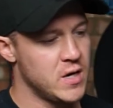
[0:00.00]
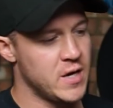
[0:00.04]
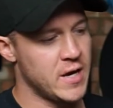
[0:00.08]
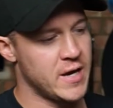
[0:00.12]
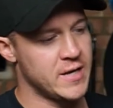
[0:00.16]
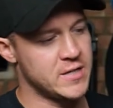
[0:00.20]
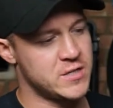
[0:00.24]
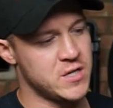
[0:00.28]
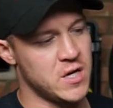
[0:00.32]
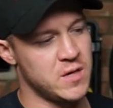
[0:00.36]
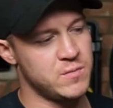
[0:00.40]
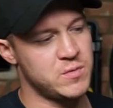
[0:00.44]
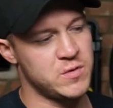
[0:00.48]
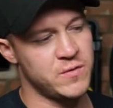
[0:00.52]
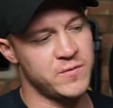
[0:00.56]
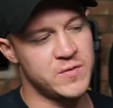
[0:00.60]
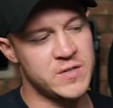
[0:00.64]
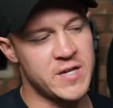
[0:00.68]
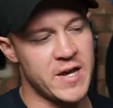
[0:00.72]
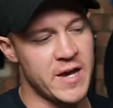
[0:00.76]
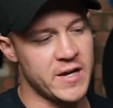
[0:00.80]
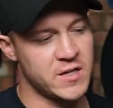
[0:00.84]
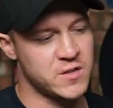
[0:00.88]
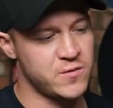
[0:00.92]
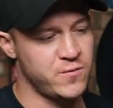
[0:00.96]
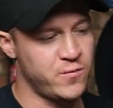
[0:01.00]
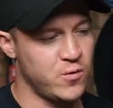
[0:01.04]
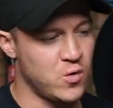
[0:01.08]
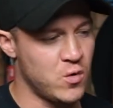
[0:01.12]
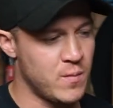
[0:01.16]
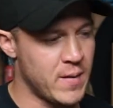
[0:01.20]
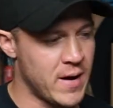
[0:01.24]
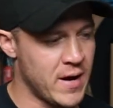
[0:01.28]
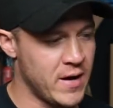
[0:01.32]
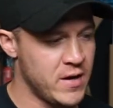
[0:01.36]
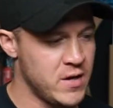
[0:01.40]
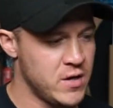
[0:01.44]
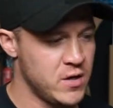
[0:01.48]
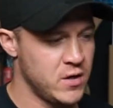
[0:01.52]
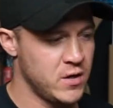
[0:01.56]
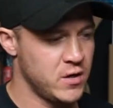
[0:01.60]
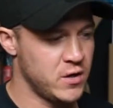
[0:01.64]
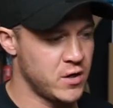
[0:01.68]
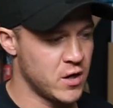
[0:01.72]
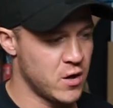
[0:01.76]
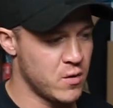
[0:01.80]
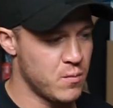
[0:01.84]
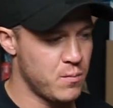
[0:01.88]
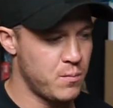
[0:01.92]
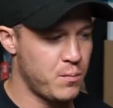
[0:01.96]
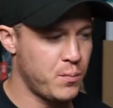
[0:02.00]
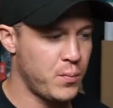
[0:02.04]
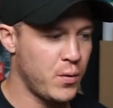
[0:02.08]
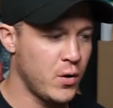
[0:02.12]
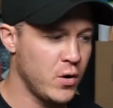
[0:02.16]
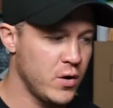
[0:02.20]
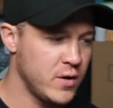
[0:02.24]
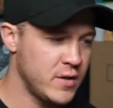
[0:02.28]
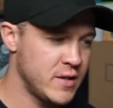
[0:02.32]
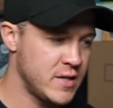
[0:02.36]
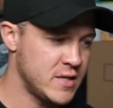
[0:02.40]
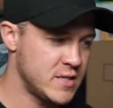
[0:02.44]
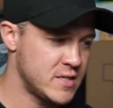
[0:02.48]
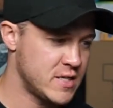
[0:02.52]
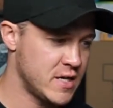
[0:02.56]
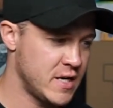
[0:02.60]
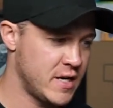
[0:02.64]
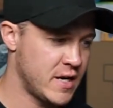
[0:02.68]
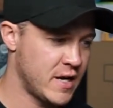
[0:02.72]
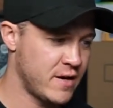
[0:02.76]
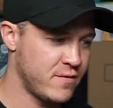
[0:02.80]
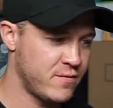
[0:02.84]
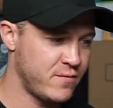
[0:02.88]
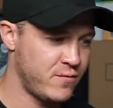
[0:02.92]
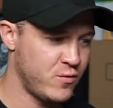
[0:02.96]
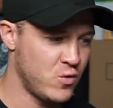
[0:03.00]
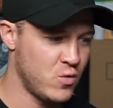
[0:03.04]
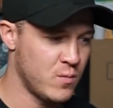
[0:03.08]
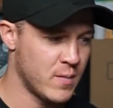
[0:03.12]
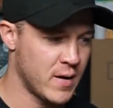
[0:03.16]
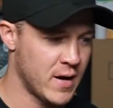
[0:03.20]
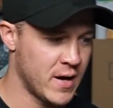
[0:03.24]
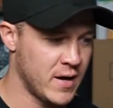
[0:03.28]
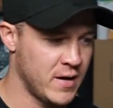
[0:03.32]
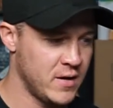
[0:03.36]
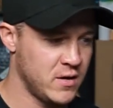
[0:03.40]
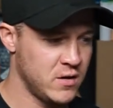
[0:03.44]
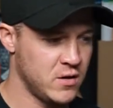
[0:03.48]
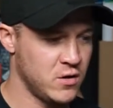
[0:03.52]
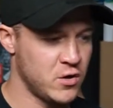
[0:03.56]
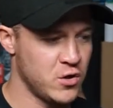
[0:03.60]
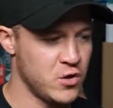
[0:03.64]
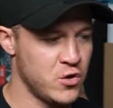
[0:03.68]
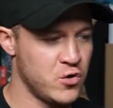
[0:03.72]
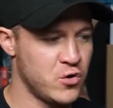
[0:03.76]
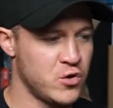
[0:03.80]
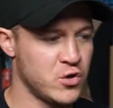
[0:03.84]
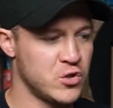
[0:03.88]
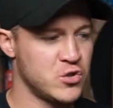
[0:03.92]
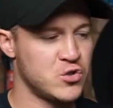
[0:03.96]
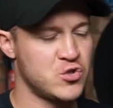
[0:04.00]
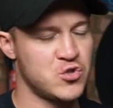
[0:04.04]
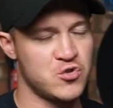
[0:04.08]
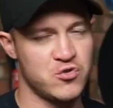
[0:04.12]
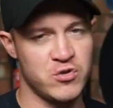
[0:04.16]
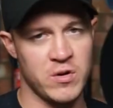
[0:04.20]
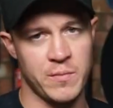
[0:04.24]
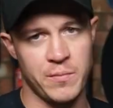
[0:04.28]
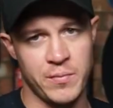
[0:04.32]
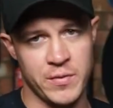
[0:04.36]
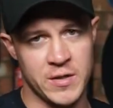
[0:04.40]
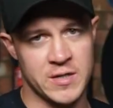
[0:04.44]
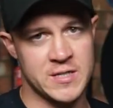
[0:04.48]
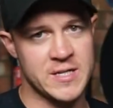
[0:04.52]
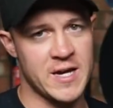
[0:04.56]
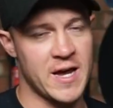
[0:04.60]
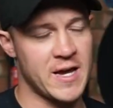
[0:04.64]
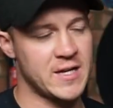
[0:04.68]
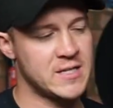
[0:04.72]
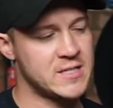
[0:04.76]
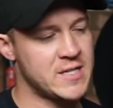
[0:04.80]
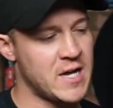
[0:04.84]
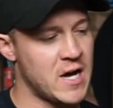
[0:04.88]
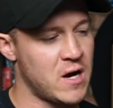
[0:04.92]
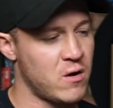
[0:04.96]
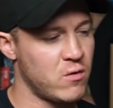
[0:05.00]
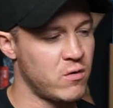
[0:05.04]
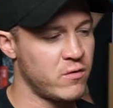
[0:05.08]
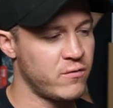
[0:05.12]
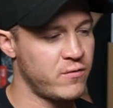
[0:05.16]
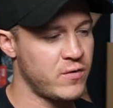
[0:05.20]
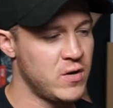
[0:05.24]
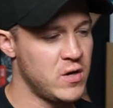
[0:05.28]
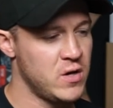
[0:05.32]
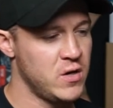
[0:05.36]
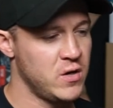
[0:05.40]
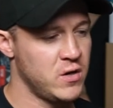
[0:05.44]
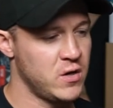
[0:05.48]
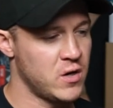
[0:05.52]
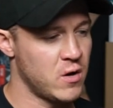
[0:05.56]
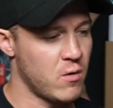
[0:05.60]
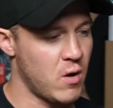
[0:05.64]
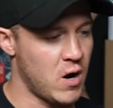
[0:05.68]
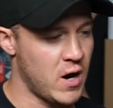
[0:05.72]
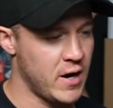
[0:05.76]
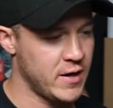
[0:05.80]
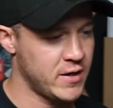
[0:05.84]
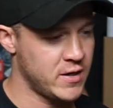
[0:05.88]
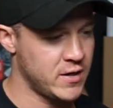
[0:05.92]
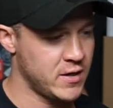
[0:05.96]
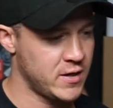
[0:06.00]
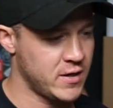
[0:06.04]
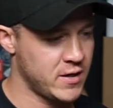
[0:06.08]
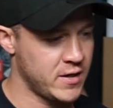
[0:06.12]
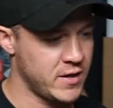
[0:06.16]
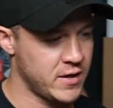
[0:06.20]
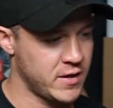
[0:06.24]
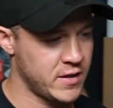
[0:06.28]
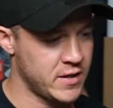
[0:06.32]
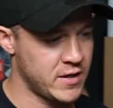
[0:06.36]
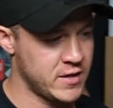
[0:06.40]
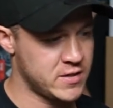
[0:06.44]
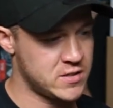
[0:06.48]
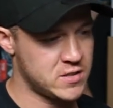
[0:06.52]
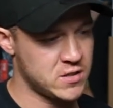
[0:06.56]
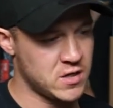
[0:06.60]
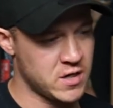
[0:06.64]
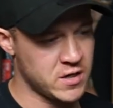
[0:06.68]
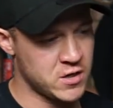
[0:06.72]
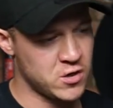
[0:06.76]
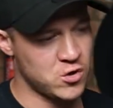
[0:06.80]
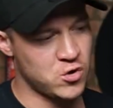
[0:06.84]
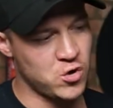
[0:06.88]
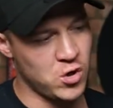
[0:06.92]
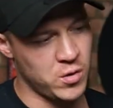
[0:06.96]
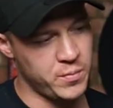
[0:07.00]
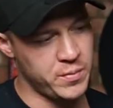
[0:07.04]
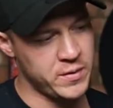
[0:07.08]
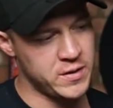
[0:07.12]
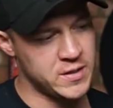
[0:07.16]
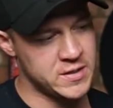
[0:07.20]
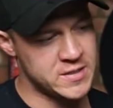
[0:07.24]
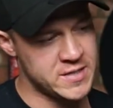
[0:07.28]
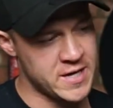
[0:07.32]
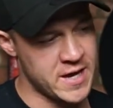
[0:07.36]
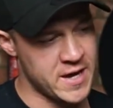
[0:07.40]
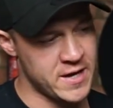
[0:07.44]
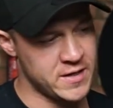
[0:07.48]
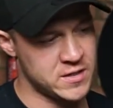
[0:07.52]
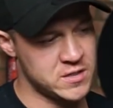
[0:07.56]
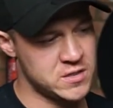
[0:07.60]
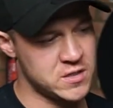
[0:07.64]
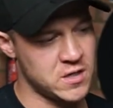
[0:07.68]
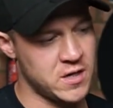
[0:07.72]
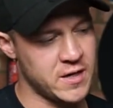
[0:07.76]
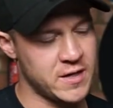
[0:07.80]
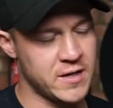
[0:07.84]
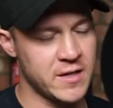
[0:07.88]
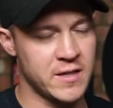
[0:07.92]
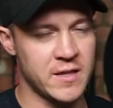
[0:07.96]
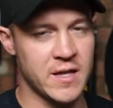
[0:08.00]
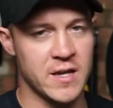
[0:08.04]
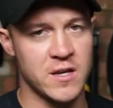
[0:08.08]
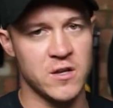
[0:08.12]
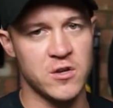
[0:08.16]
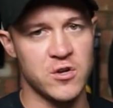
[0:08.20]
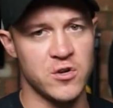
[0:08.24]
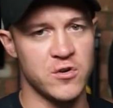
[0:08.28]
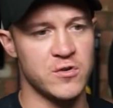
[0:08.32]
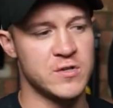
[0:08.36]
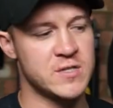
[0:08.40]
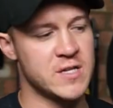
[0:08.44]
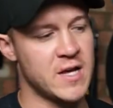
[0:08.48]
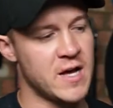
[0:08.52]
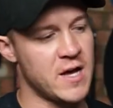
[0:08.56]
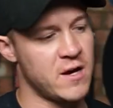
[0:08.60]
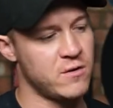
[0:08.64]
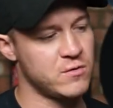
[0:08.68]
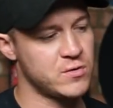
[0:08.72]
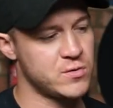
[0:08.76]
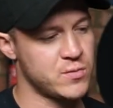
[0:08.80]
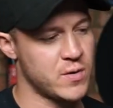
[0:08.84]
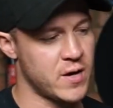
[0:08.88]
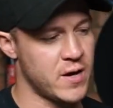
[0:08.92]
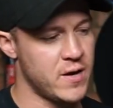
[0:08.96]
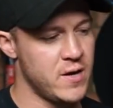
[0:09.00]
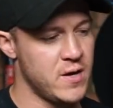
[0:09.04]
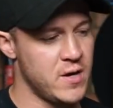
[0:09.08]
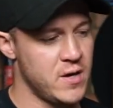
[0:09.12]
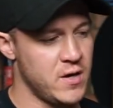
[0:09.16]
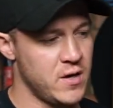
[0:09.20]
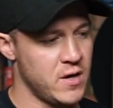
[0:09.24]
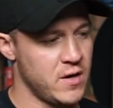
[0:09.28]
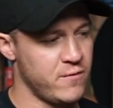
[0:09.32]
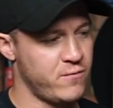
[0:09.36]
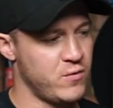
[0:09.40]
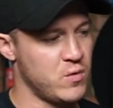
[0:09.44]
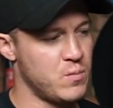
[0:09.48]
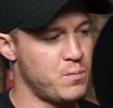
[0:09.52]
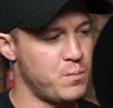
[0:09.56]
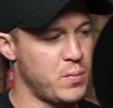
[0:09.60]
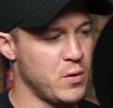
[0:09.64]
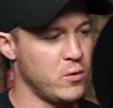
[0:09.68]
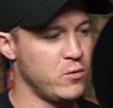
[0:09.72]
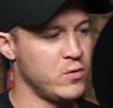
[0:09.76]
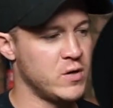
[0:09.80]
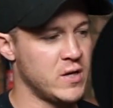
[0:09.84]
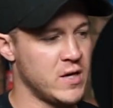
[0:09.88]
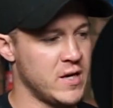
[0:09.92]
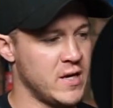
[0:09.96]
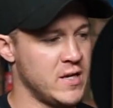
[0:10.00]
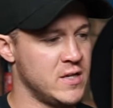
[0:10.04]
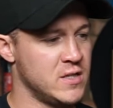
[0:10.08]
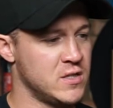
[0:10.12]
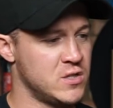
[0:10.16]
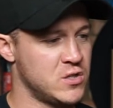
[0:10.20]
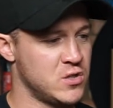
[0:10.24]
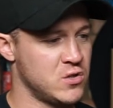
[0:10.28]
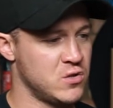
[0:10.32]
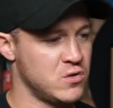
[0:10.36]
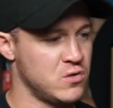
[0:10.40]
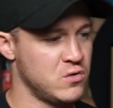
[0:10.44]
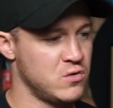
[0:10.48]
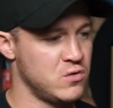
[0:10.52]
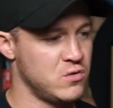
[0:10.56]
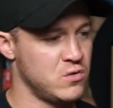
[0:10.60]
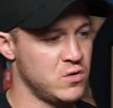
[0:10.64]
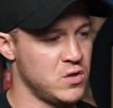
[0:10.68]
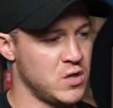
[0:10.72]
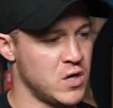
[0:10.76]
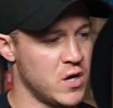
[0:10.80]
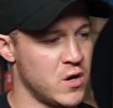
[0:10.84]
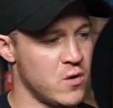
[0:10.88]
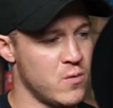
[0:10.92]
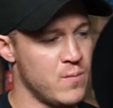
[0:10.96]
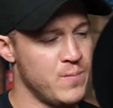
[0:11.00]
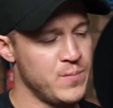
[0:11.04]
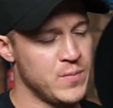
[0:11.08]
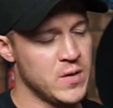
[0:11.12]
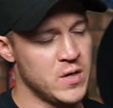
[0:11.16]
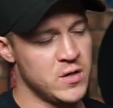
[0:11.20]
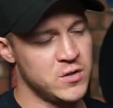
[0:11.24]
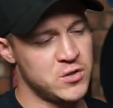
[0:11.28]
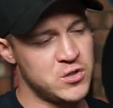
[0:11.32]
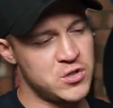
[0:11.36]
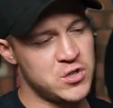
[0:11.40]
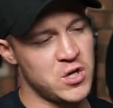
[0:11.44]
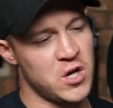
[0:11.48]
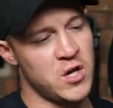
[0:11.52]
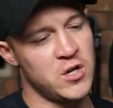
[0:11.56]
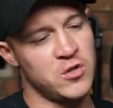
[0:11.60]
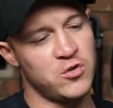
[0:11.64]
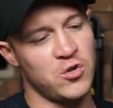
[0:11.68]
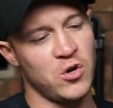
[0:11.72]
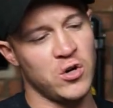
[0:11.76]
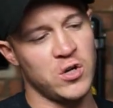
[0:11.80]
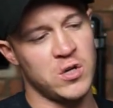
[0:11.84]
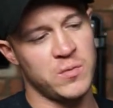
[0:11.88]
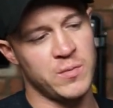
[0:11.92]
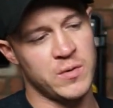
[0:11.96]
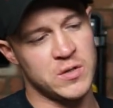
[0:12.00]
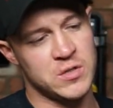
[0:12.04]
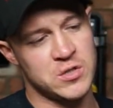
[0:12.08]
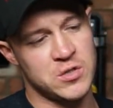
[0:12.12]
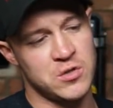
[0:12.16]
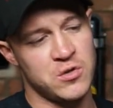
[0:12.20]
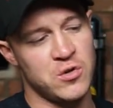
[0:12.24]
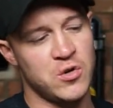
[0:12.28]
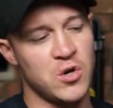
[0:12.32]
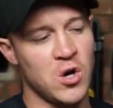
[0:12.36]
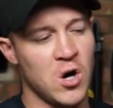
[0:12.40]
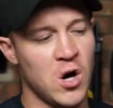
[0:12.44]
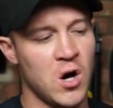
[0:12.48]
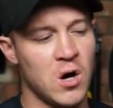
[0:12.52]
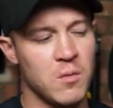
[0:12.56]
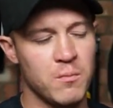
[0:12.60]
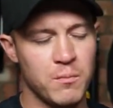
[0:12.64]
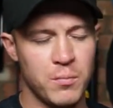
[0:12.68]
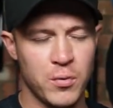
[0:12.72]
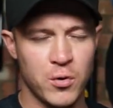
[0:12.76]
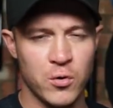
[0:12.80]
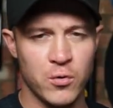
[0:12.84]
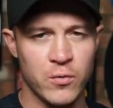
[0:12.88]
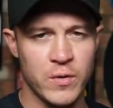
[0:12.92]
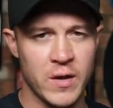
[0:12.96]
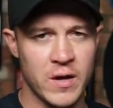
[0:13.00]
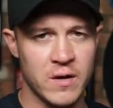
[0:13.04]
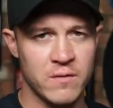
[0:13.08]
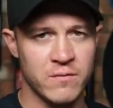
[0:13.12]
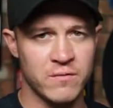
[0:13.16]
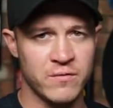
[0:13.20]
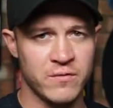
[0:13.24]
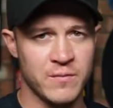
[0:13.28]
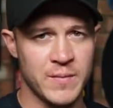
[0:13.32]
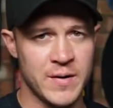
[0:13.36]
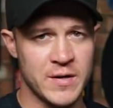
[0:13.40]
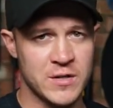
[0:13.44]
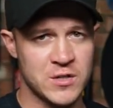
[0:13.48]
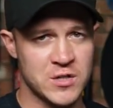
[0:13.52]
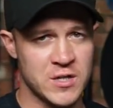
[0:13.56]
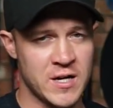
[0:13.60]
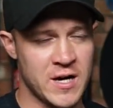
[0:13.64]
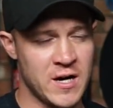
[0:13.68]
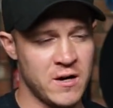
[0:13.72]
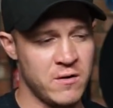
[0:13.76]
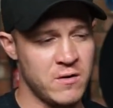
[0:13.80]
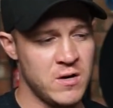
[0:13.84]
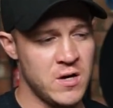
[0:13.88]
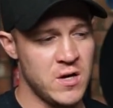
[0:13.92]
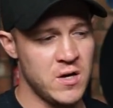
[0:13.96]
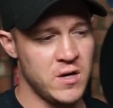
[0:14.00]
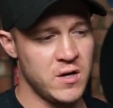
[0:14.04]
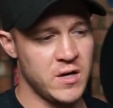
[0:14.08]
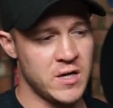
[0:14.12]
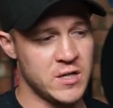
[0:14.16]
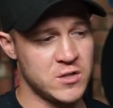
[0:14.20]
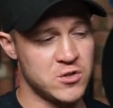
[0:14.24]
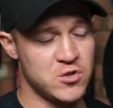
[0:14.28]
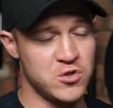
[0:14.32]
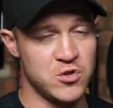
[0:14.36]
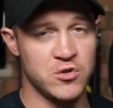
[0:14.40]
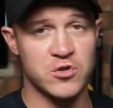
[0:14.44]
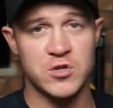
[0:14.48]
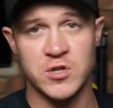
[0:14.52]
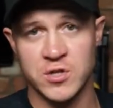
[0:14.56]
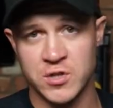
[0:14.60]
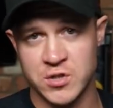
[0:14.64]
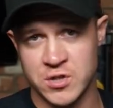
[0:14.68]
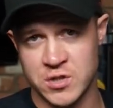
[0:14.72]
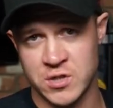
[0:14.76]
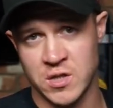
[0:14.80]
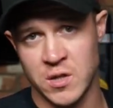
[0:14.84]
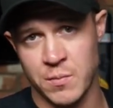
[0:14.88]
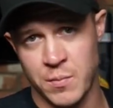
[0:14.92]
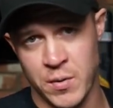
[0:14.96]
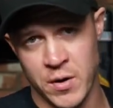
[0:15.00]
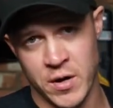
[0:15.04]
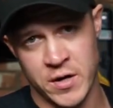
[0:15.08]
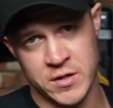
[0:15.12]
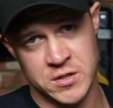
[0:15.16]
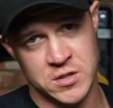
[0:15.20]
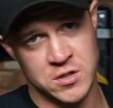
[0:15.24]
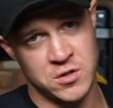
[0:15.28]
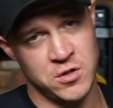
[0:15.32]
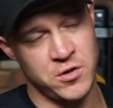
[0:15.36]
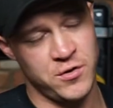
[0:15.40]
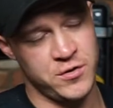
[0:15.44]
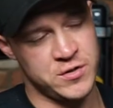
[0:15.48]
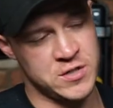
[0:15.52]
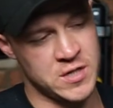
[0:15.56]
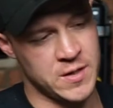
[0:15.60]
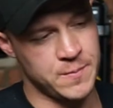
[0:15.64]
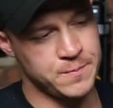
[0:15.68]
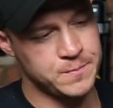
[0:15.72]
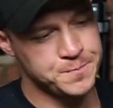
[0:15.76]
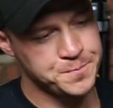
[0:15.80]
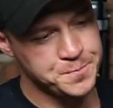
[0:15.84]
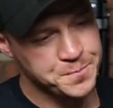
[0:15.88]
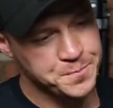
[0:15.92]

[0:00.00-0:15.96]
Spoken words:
In terms of text format, you know, put this in a format that you can strip the text out of. You know, I can click this, I can copy the text, I can then use that elsewhere. If you build it into, you know, certain documents and you can't pull that information out, it's useless to the person using it.